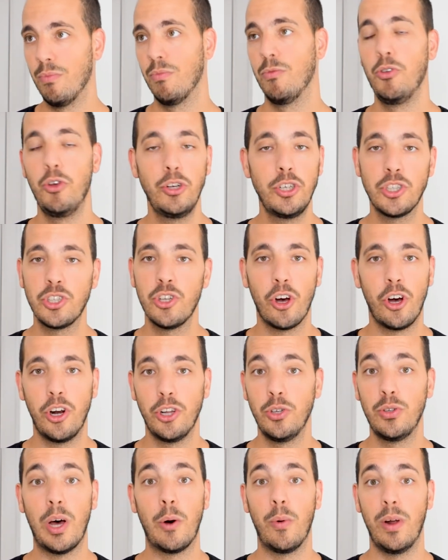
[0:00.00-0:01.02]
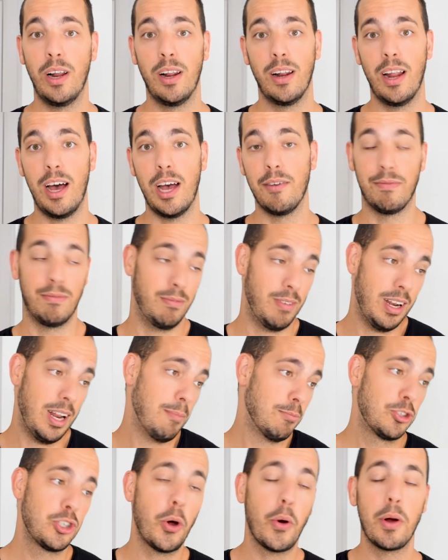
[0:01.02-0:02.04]
you're just not going to do that well in life. And
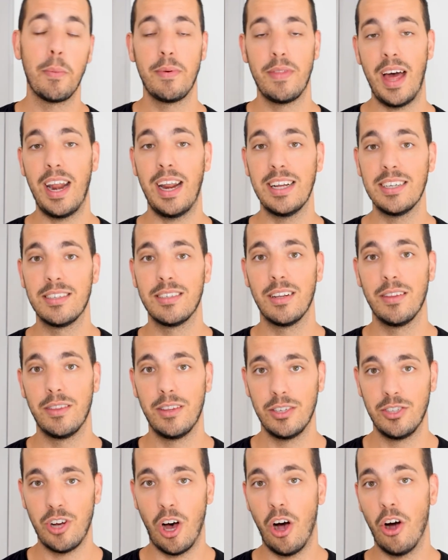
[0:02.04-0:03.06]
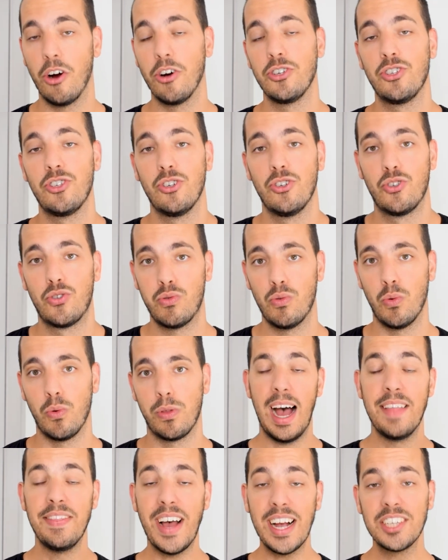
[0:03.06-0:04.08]
I'm sorry, but that is this harsh truth.
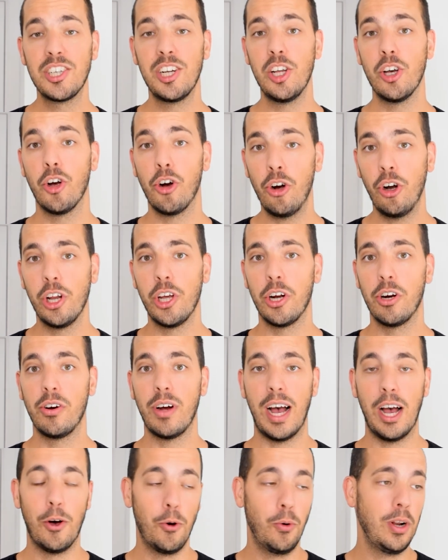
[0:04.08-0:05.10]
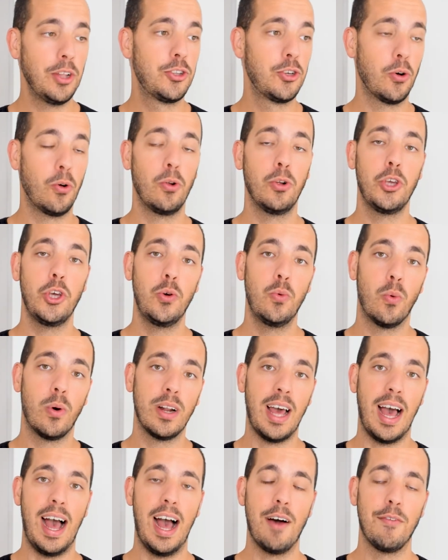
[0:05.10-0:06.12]
And actually earlier, I only told you one
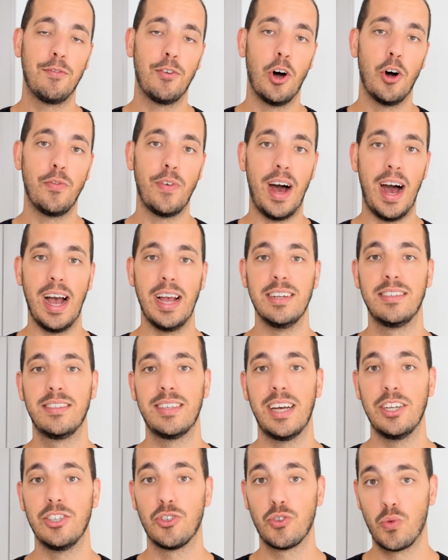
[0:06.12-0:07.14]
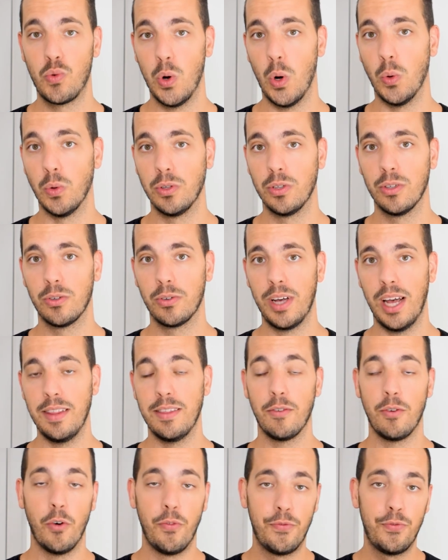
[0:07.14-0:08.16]
half of Einstein's quote. Okay,
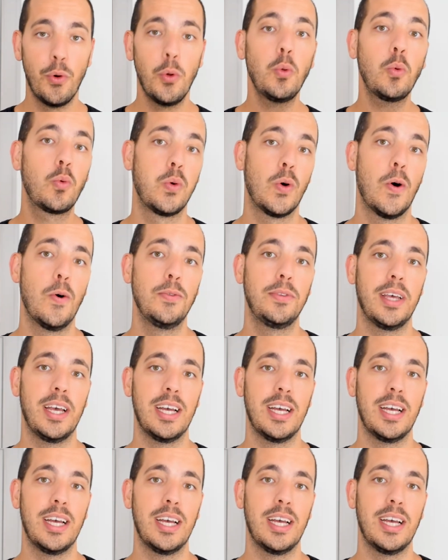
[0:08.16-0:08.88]
the full quote